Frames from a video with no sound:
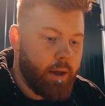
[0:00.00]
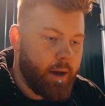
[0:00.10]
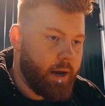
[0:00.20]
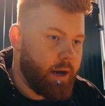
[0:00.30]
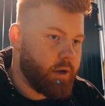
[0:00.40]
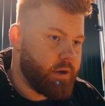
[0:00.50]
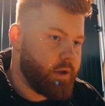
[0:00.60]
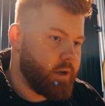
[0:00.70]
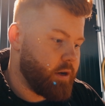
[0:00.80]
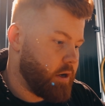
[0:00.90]

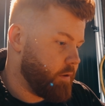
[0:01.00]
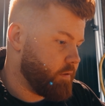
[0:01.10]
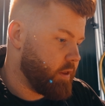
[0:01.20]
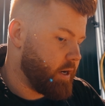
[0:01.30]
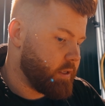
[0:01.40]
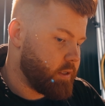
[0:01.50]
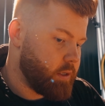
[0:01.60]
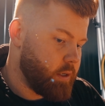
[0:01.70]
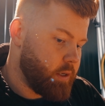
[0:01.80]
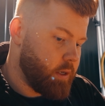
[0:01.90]
and after
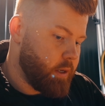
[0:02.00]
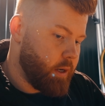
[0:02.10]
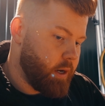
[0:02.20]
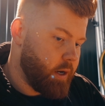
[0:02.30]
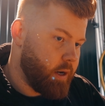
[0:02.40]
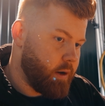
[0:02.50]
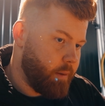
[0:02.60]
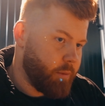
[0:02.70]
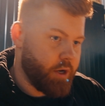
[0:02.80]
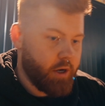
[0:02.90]
that
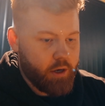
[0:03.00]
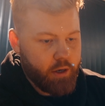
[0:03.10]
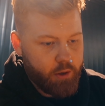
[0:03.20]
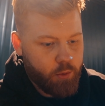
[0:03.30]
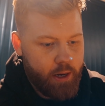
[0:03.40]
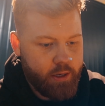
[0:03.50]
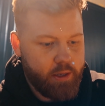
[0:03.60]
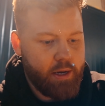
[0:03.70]
I'm gonna grind